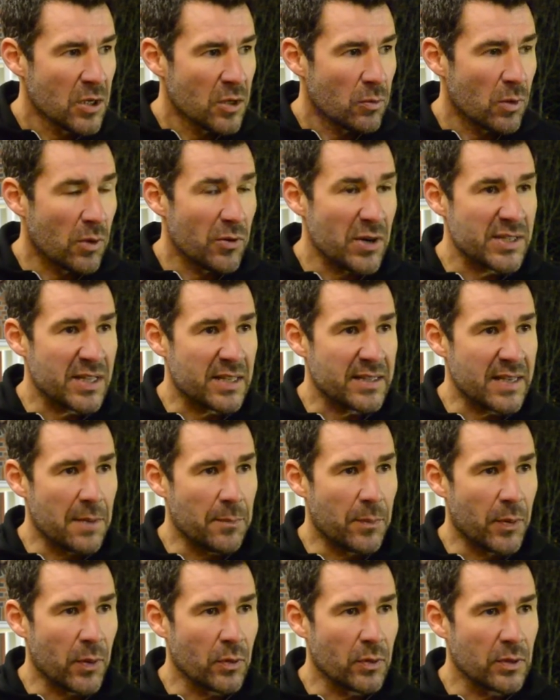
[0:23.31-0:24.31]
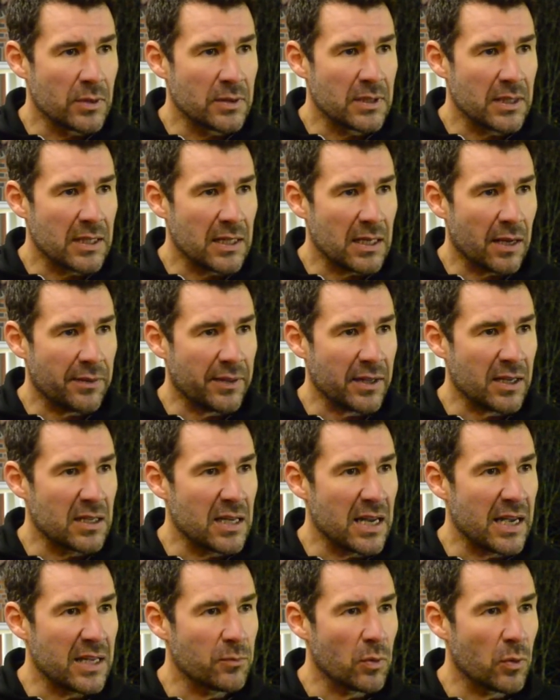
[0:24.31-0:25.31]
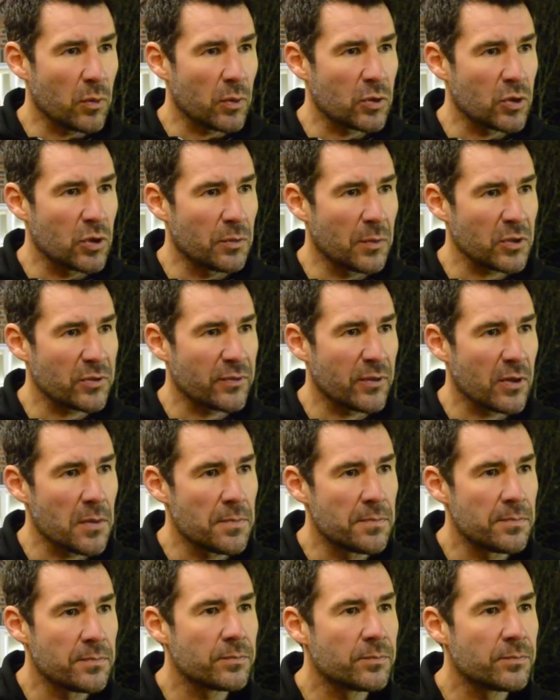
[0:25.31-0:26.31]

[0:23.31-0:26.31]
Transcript: we raised the tempo and I think in the end we were too much for them.